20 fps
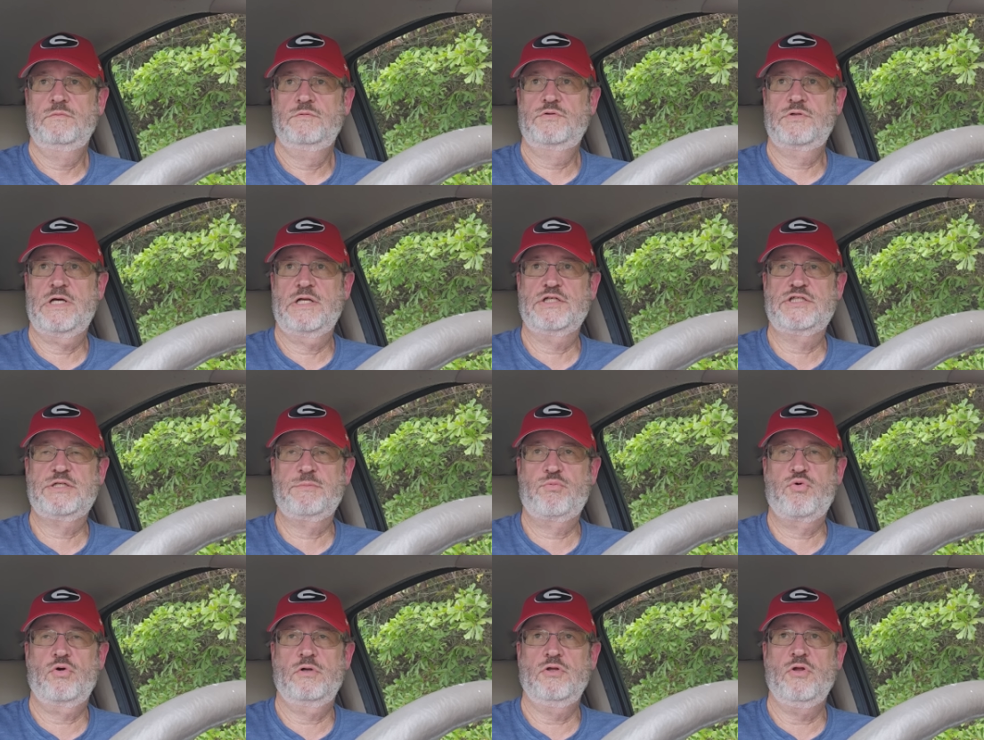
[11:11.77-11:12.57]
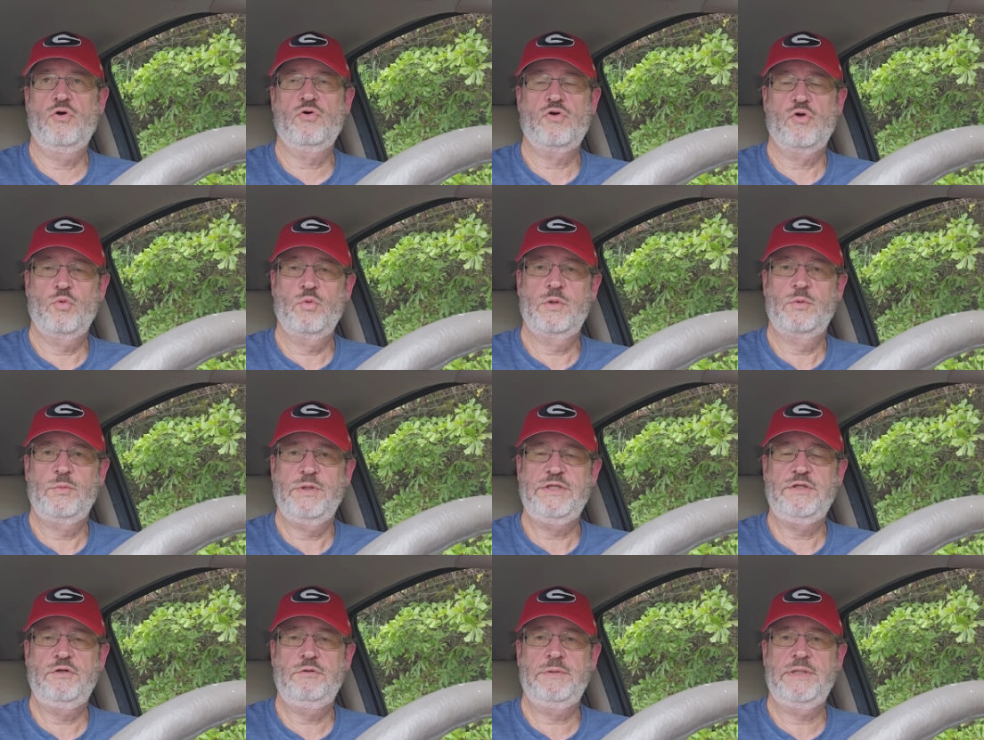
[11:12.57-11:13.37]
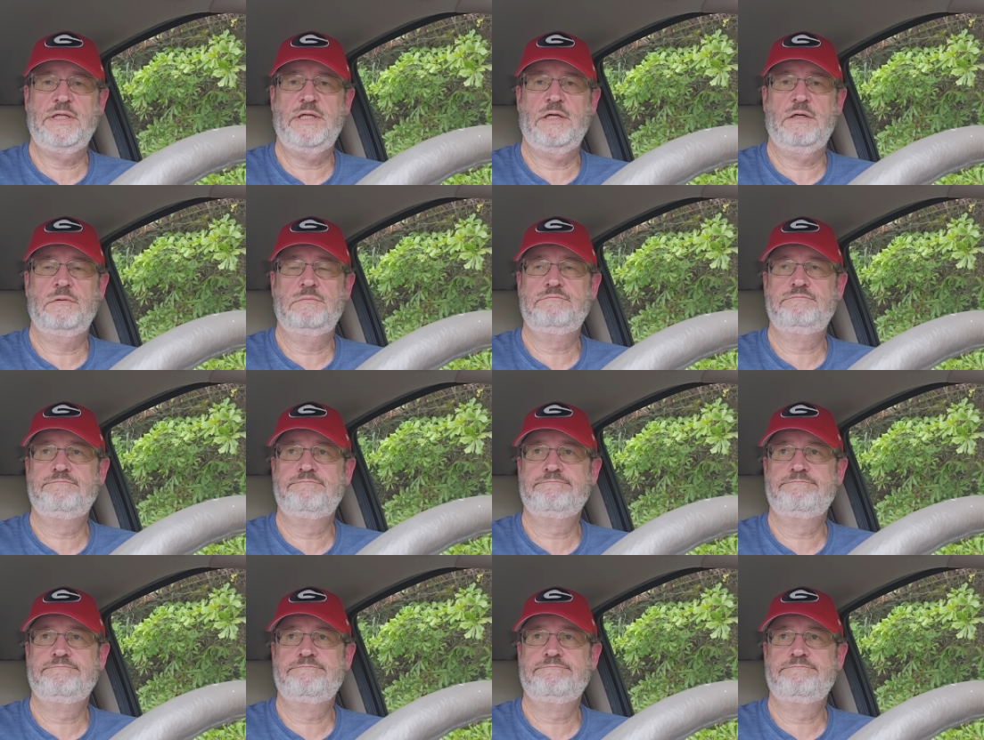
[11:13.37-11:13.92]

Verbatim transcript: Trying to support local when we do eat out.